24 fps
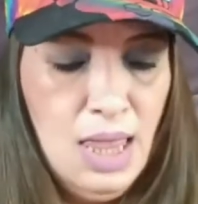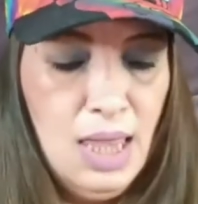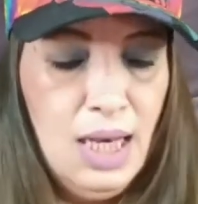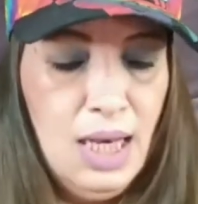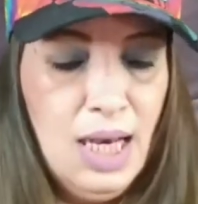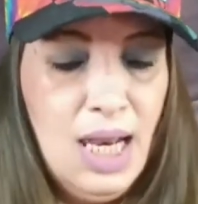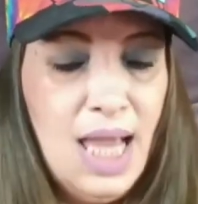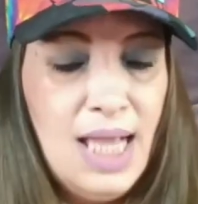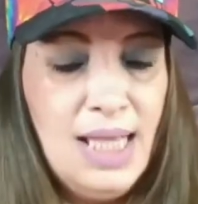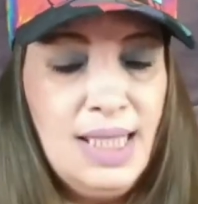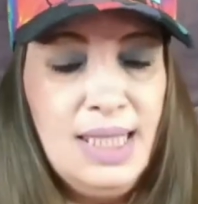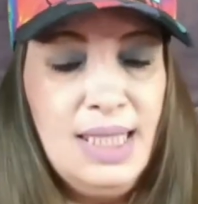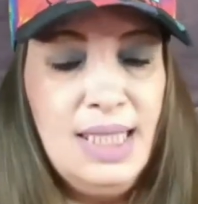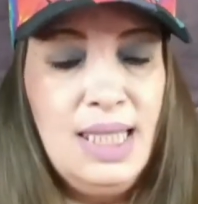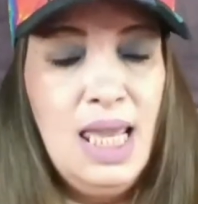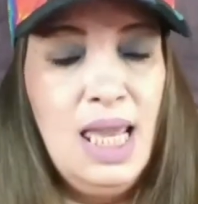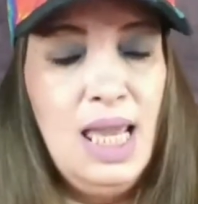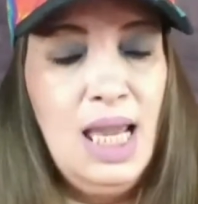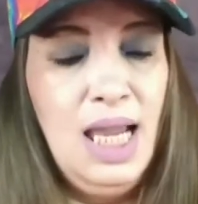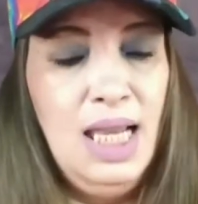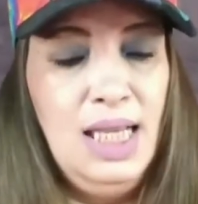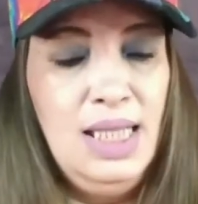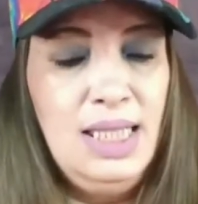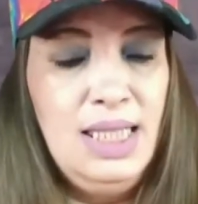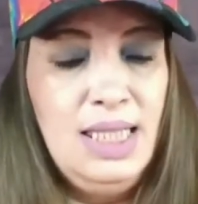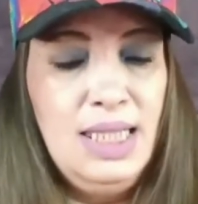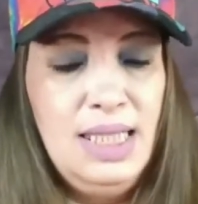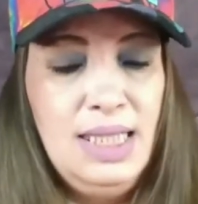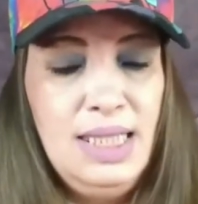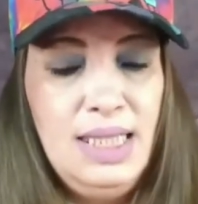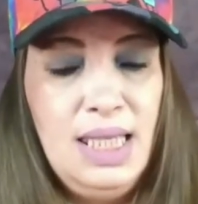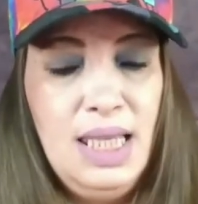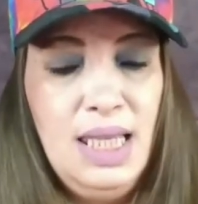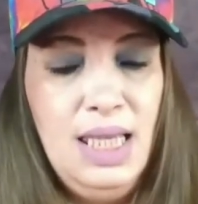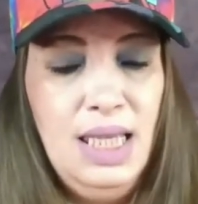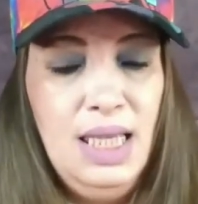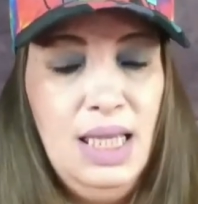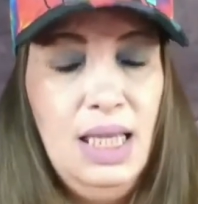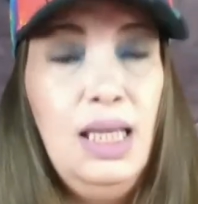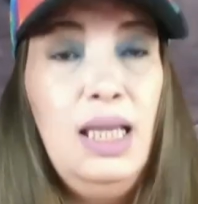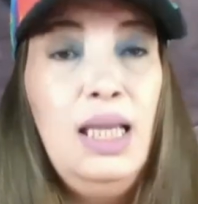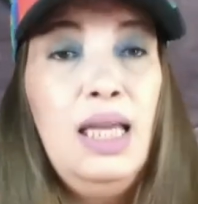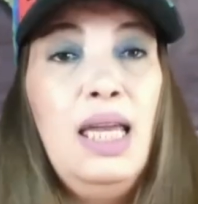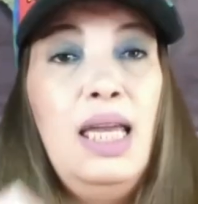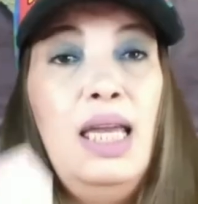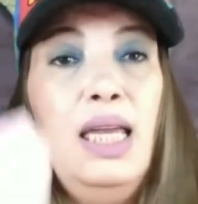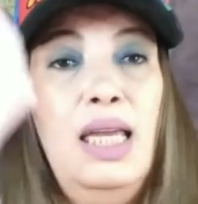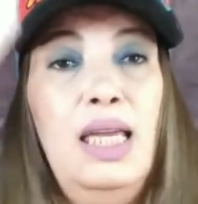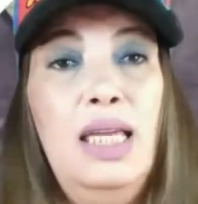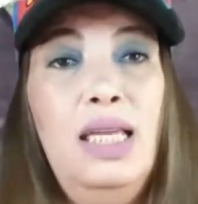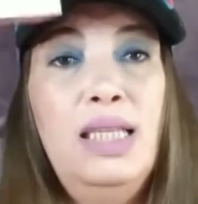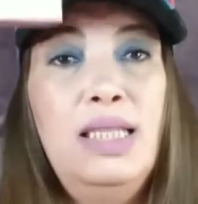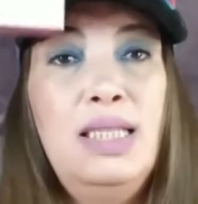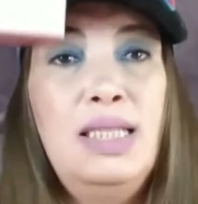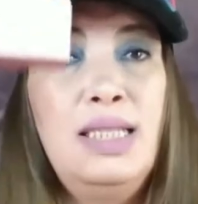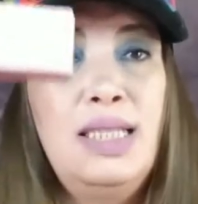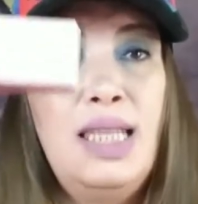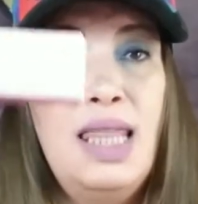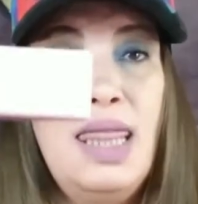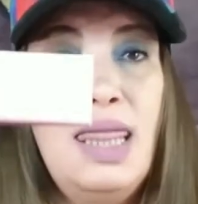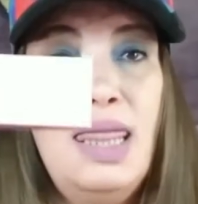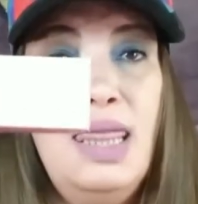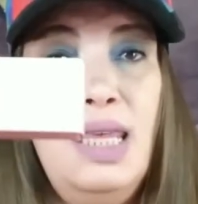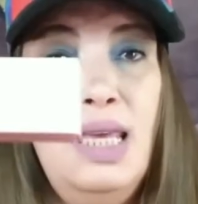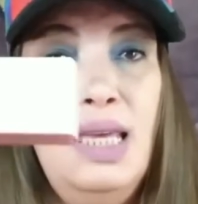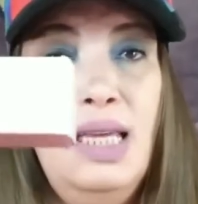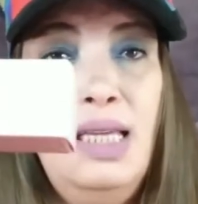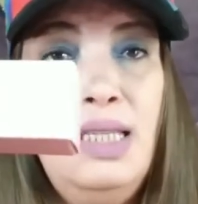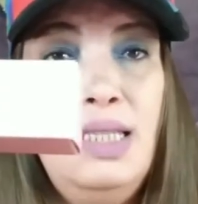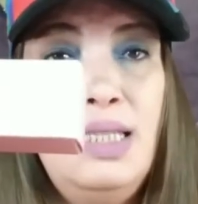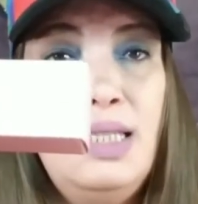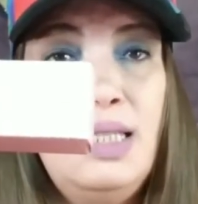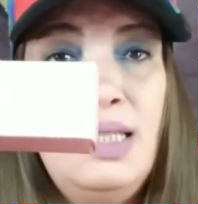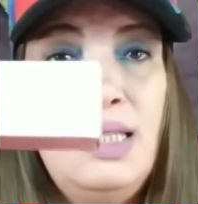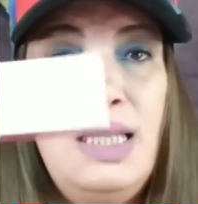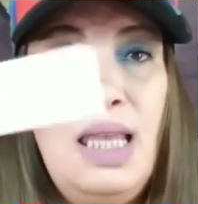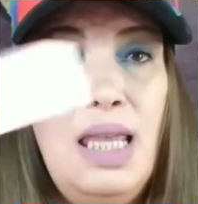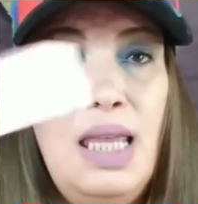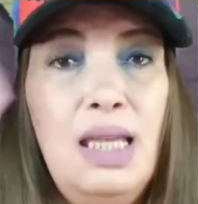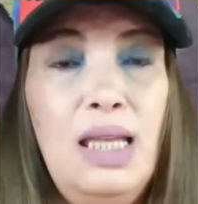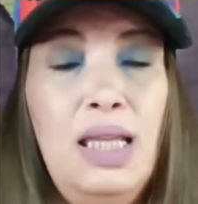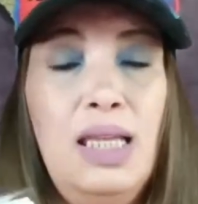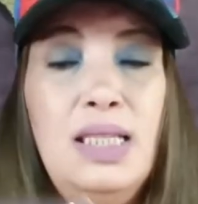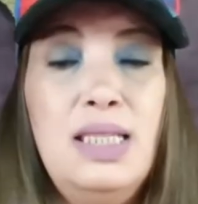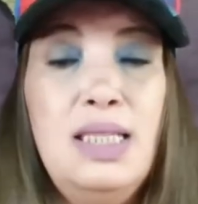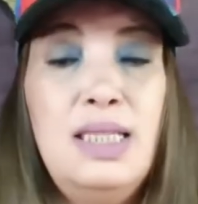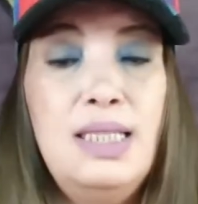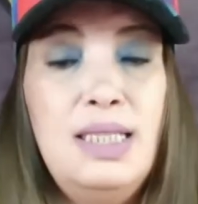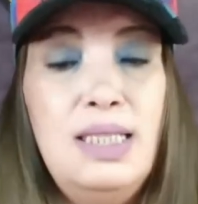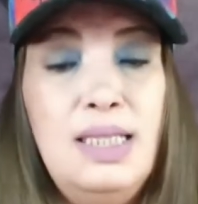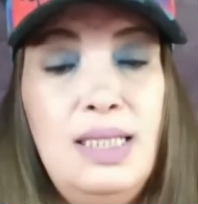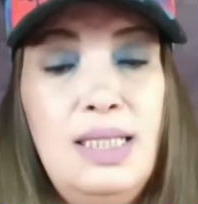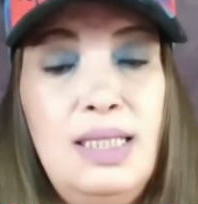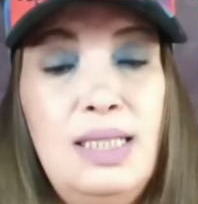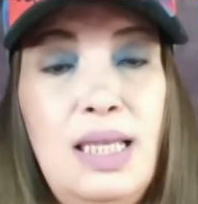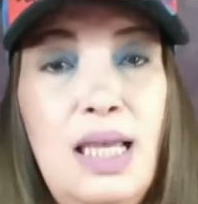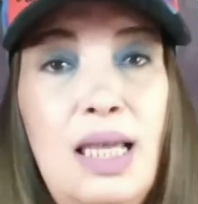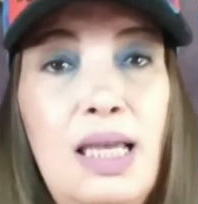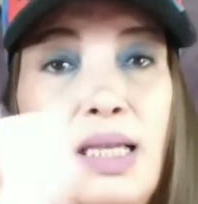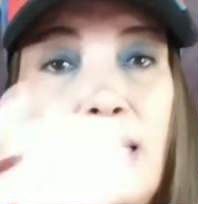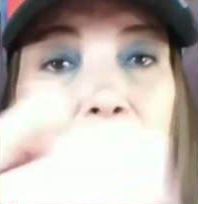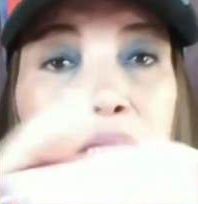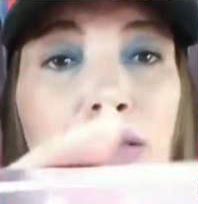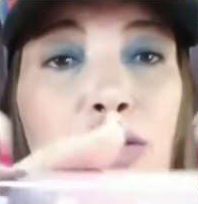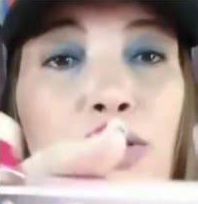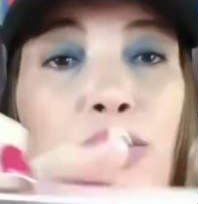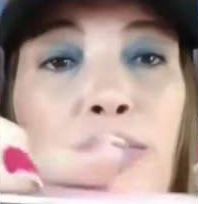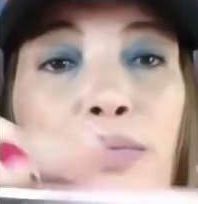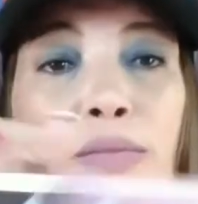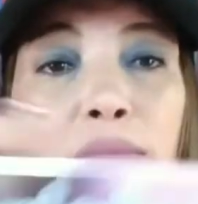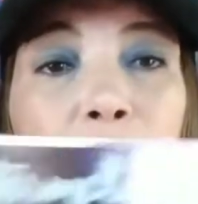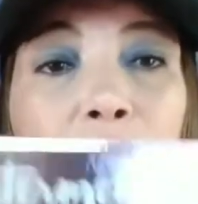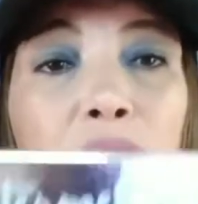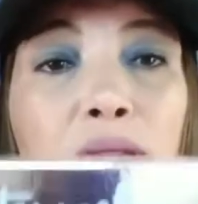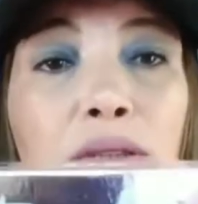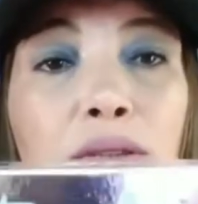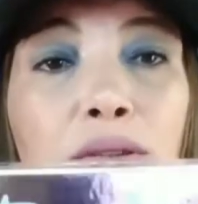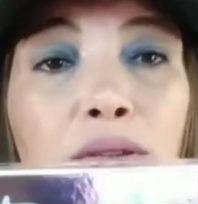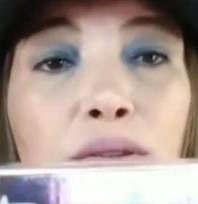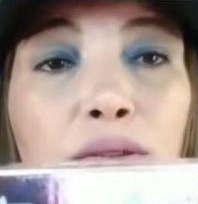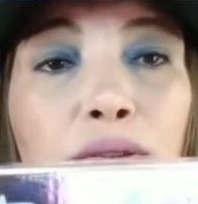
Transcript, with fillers: The next thing I see is this, and it says, oops,